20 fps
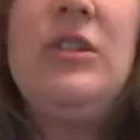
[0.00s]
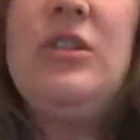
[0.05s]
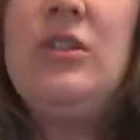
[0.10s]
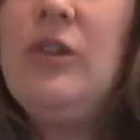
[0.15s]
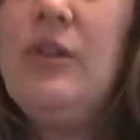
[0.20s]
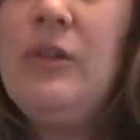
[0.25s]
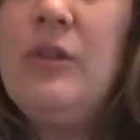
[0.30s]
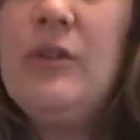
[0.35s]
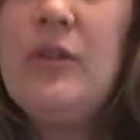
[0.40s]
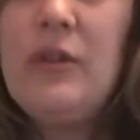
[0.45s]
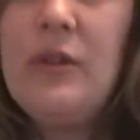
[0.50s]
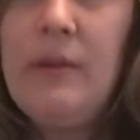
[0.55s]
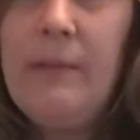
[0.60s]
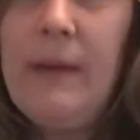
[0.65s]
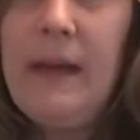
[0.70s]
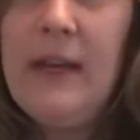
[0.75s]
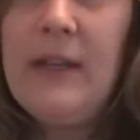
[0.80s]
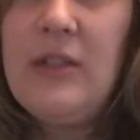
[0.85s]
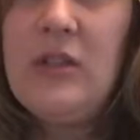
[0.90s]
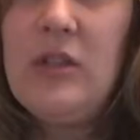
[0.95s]
Just use your
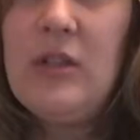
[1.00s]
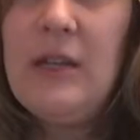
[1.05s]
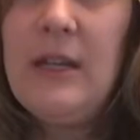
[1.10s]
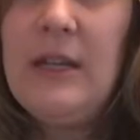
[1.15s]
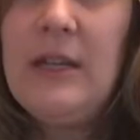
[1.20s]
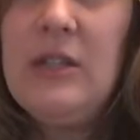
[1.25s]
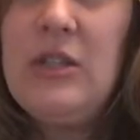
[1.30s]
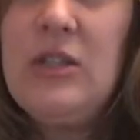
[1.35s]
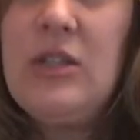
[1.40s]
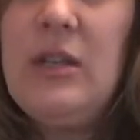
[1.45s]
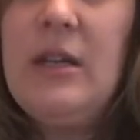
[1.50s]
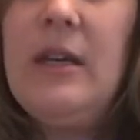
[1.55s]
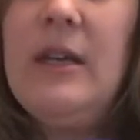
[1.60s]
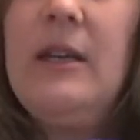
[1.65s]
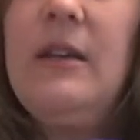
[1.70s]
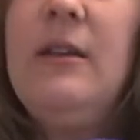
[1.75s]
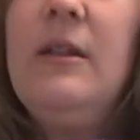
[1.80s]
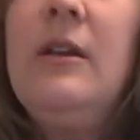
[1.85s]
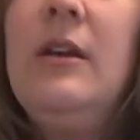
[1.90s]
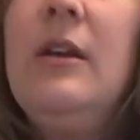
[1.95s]

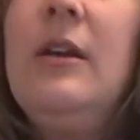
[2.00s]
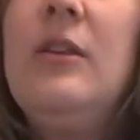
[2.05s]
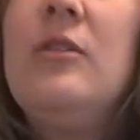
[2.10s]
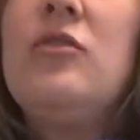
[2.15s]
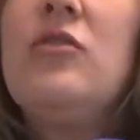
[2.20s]
imagination.